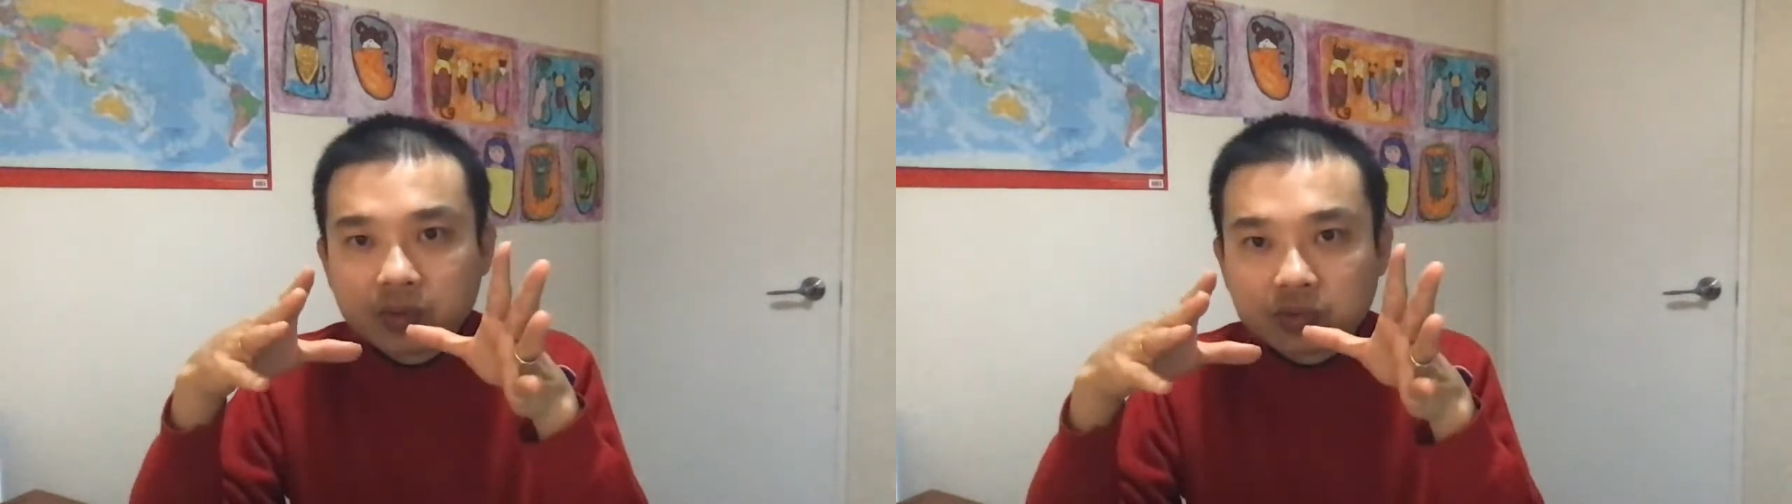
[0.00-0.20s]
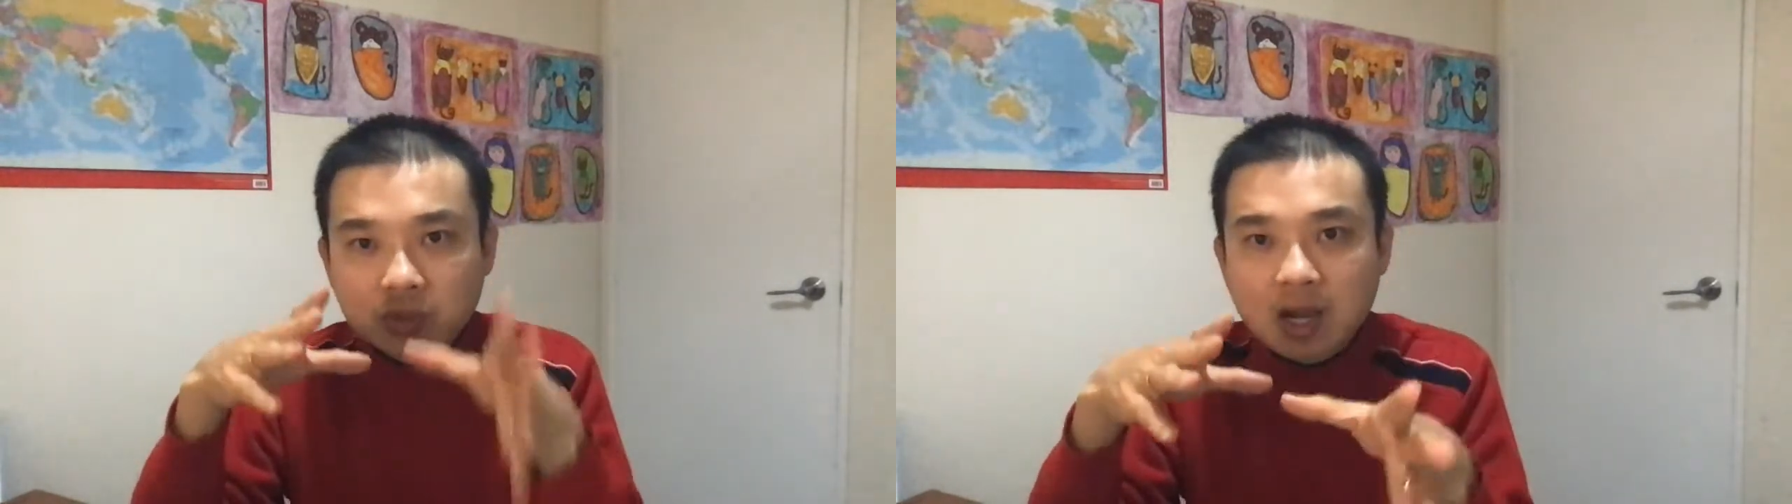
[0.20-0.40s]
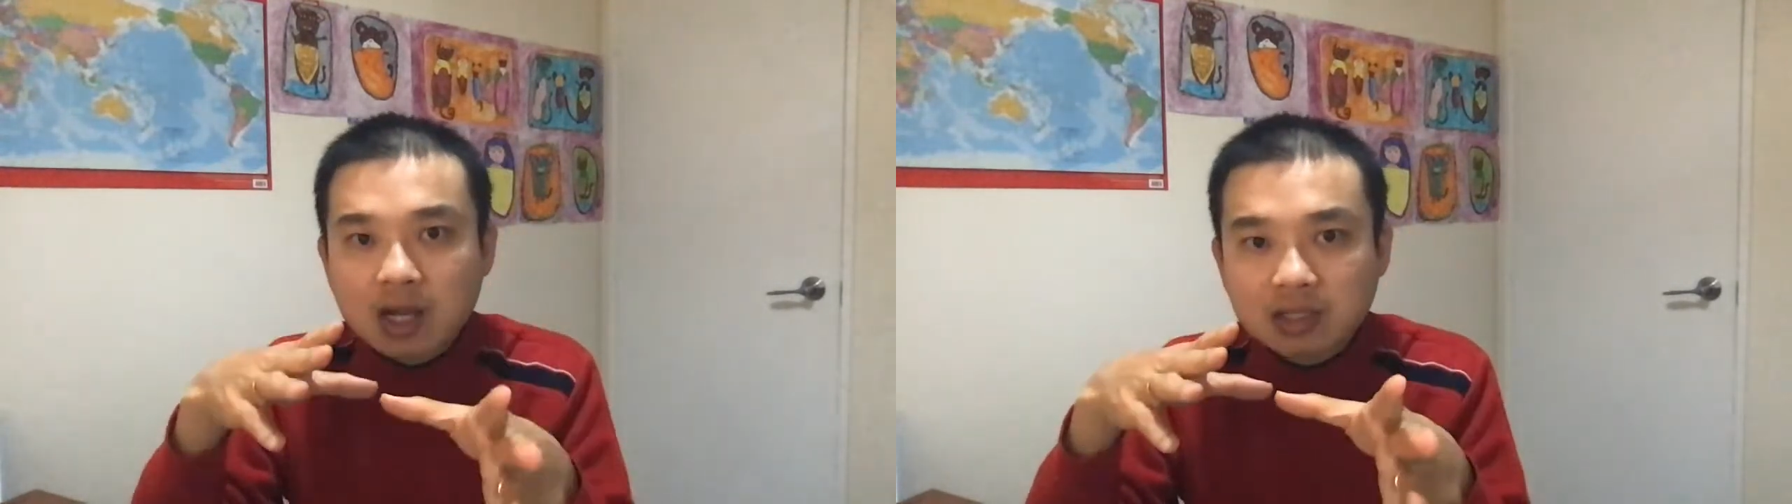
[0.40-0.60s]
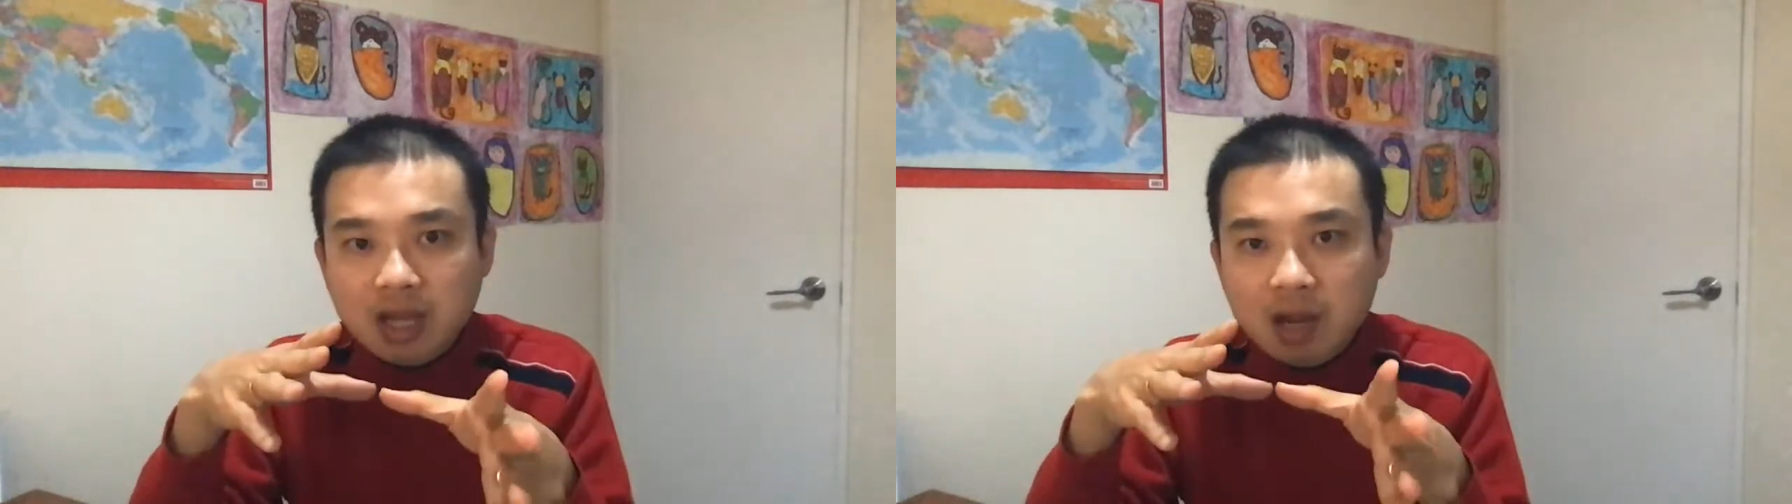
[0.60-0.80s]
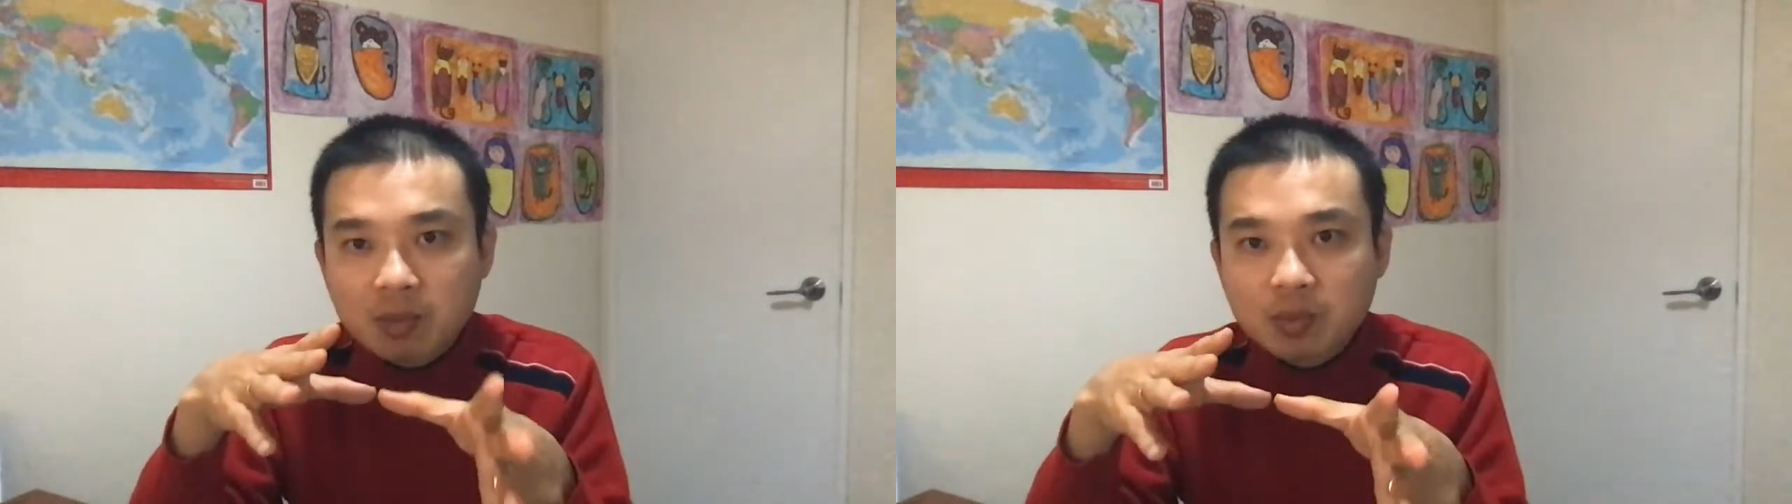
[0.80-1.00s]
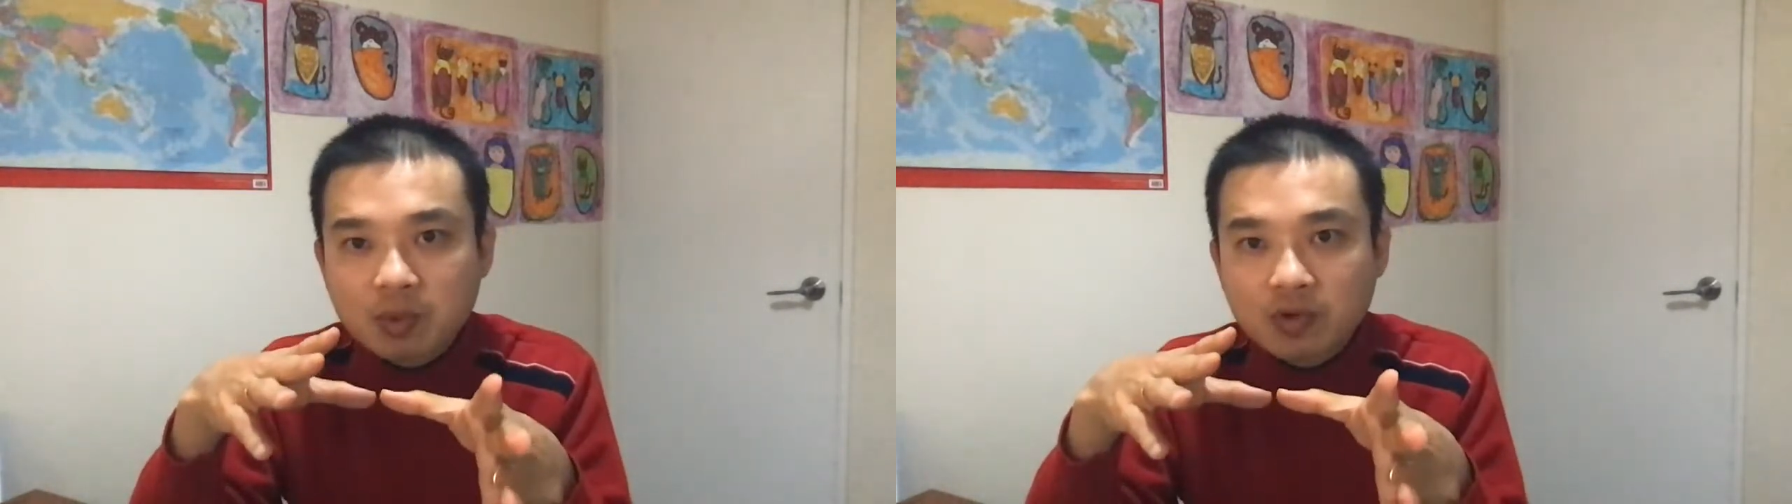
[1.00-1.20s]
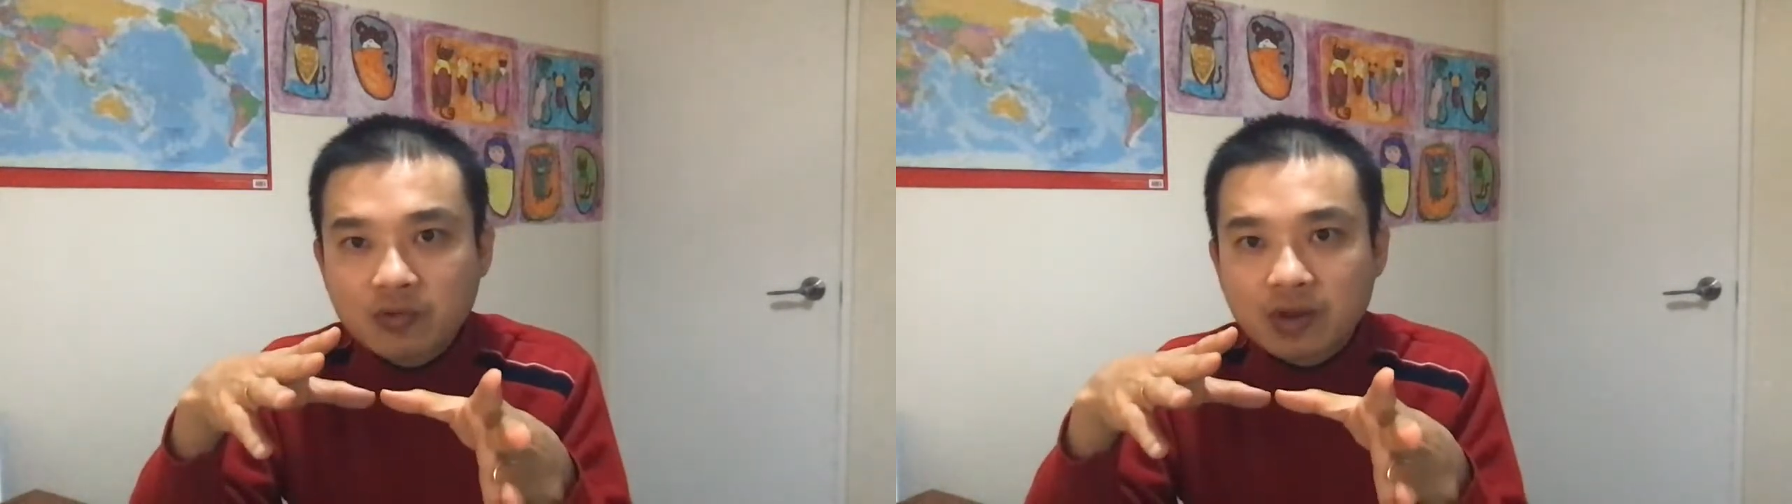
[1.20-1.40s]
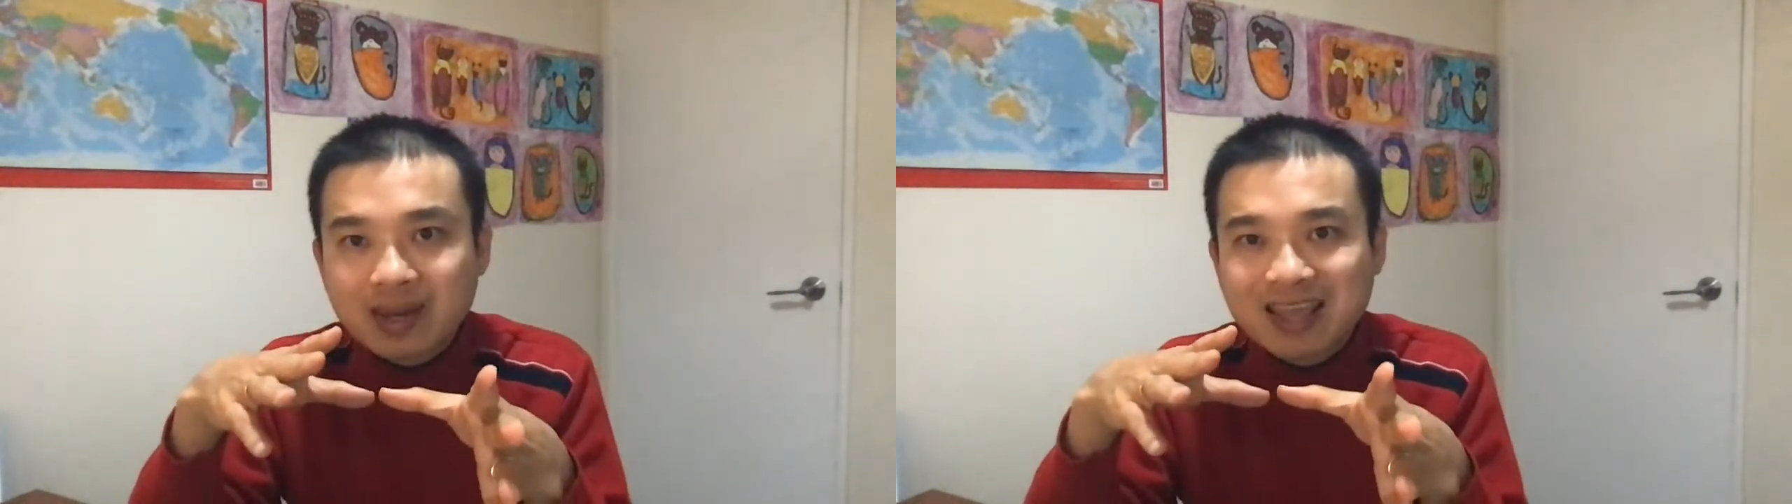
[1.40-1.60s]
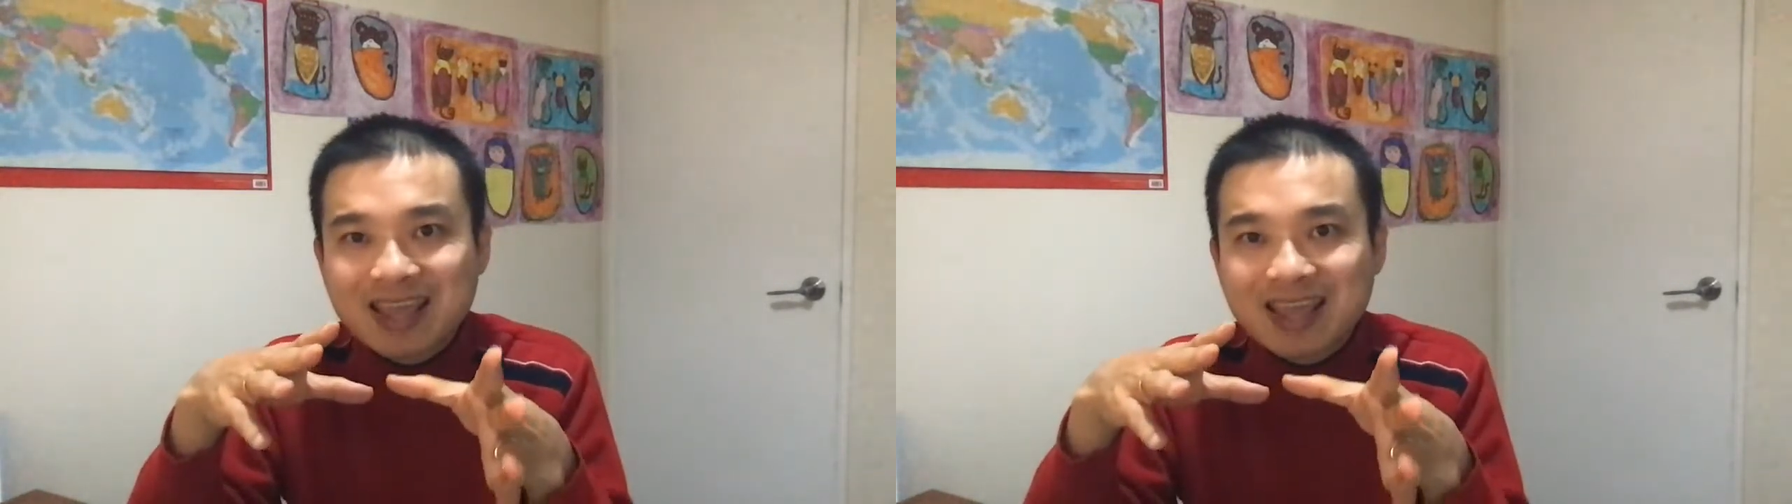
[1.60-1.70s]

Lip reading: drugs, ibuprofen,